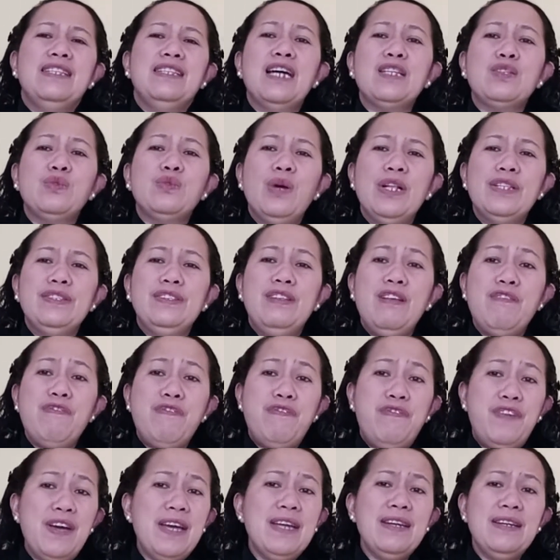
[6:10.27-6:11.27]
that will
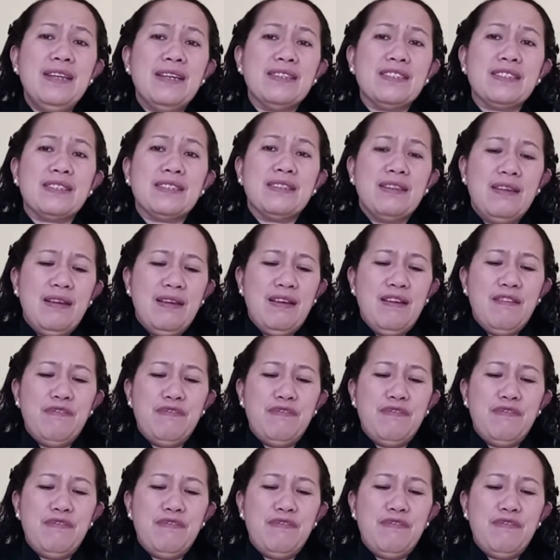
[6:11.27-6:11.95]
defend us